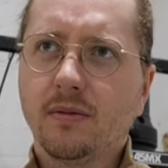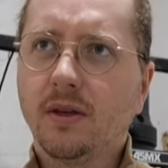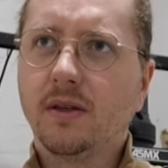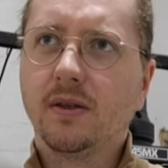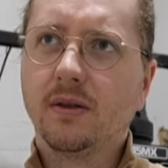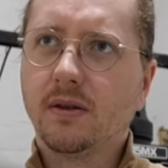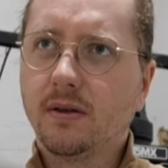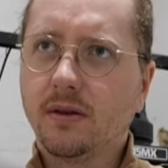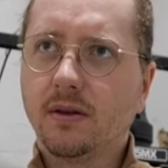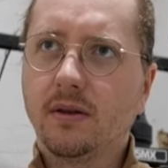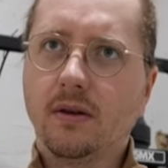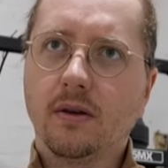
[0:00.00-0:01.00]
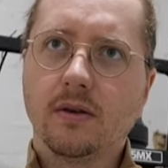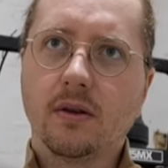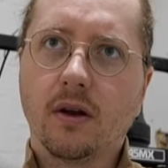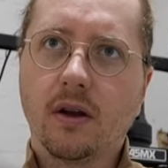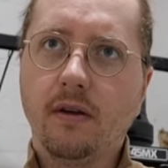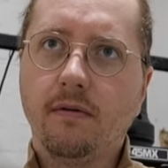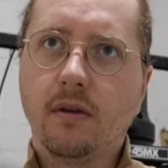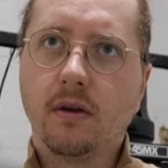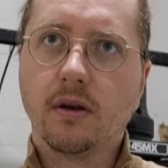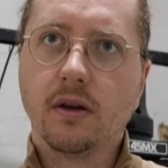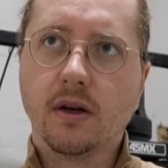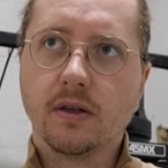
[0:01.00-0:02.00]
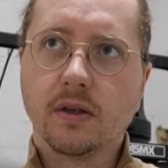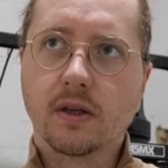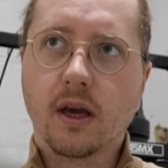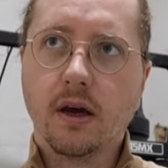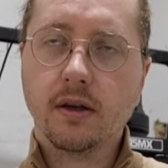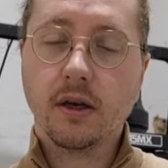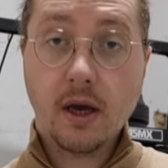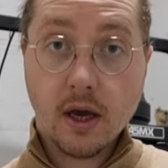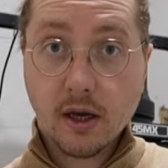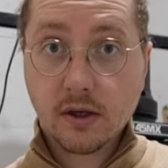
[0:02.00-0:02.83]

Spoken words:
does not leave the nicest cut.